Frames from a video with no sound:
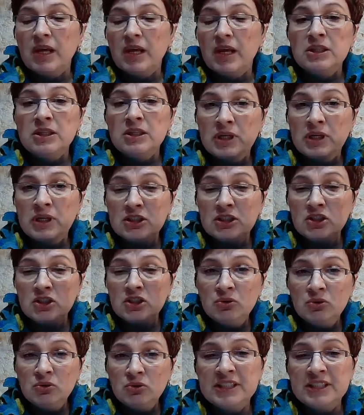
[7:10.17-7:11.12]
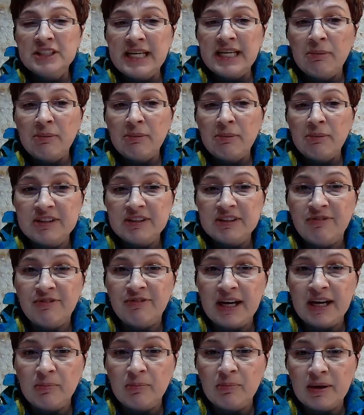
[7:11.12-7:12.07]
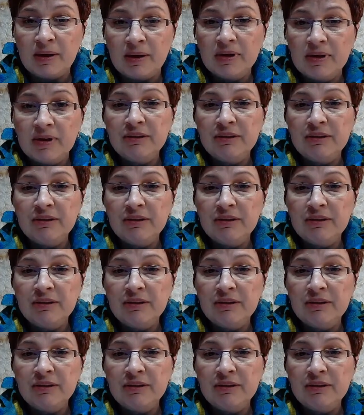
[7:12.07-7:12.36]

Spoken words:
You can do the same with fiber.